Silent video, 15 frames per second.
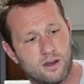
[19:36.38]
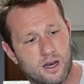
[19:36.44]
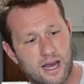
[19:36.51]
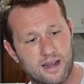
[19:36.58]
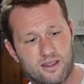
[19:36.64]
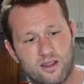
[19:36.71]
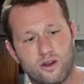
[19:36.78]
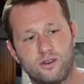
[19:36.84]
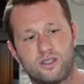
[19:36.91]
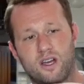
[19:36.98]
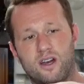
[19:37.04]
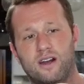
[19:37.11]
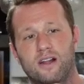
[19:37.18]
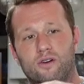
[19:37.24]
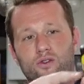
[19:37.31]
Like those
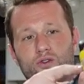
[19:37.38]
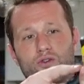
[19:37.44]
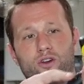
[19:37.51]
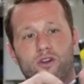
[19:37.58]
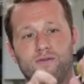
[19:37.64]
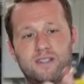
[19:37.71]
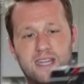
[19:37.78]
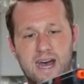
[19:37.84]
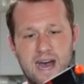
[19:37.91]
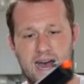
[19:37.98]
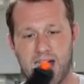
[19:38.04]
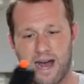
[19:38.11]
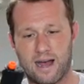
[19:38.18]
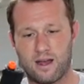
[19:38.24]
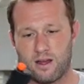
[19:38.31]
kind of little grooves
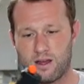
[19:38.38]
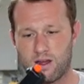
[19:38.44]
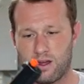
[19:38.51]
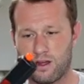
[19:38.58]
there.